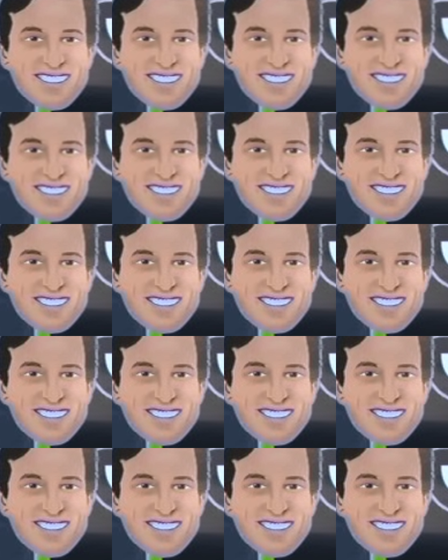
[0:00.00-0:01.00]

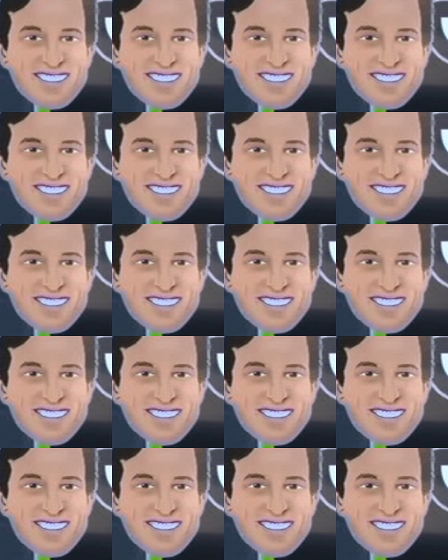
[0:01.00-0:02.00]

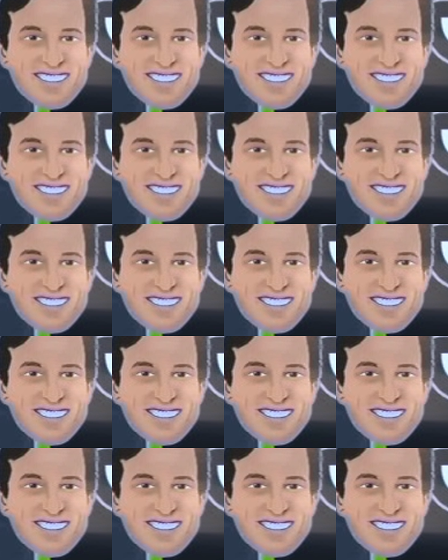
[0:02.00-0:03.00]

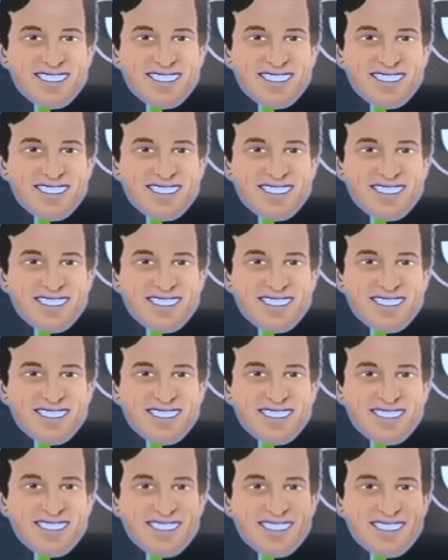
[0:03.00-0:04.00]

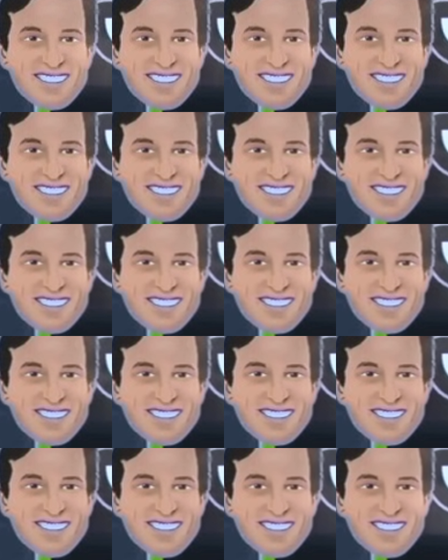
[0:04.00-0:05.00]

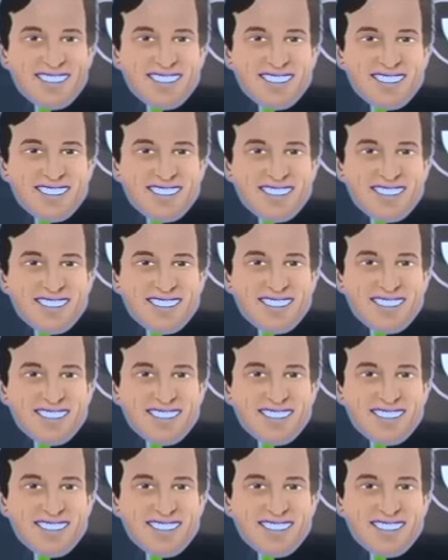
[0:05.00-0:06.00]

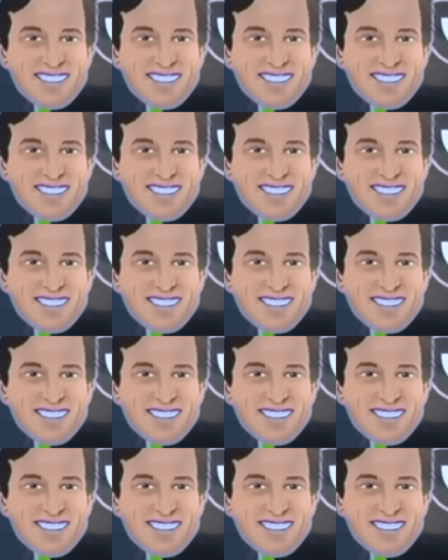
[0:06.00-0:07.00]

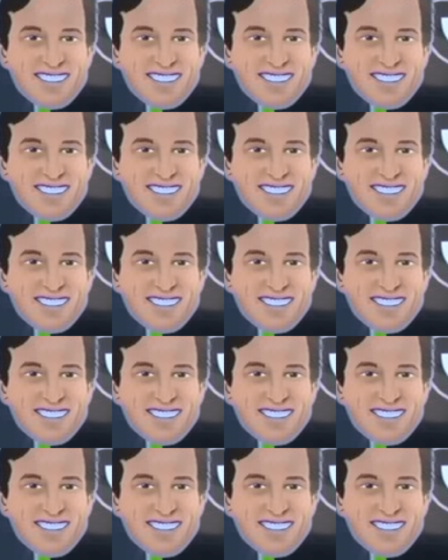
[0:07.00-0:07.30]
[no speech]